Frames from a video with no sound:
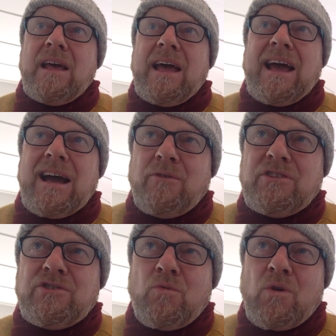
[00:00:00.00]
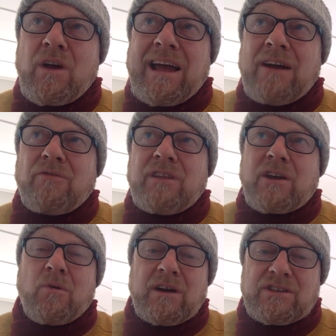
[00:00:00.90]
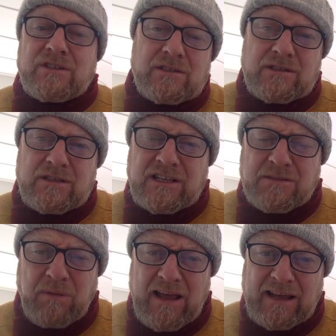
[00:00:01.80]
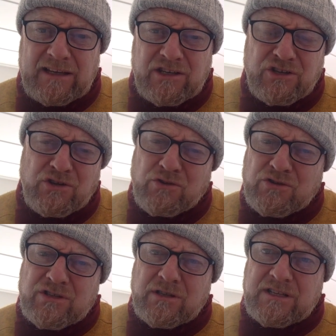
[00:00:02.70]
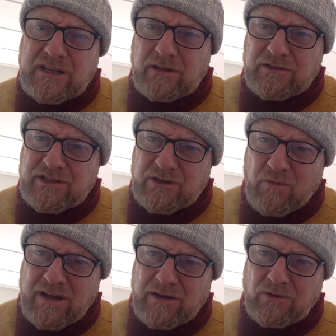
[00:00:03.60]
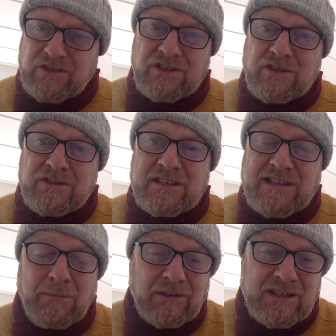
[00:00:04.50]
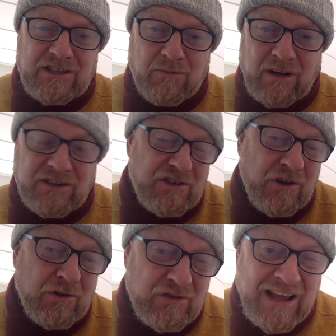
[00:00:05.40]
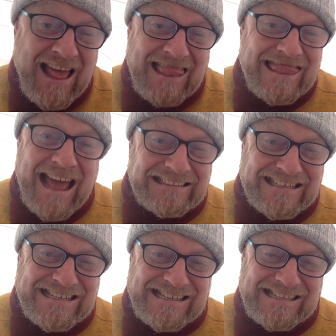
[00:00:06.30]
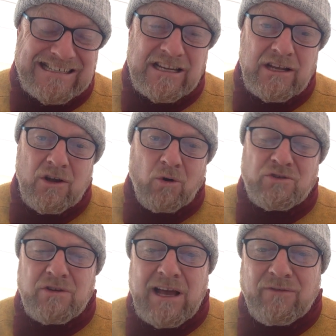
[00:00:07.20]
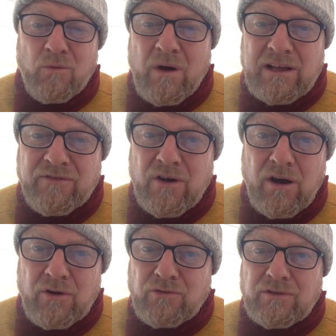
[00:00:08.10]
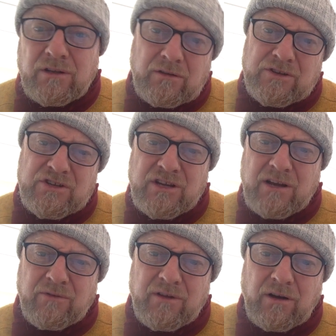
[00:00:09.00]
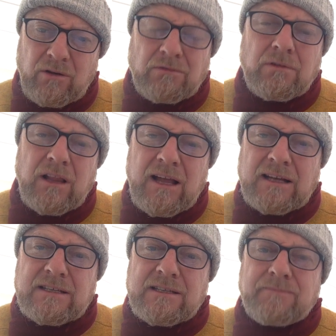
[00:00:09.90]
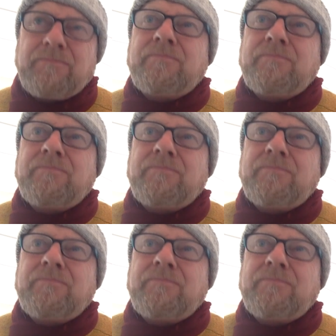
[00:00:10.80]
How did you work out the equations? Explain. Did you use the single-digit one, or did you use the double-digit one? Did you use lattices? Or do you have a way of your own that you could share with the whole class?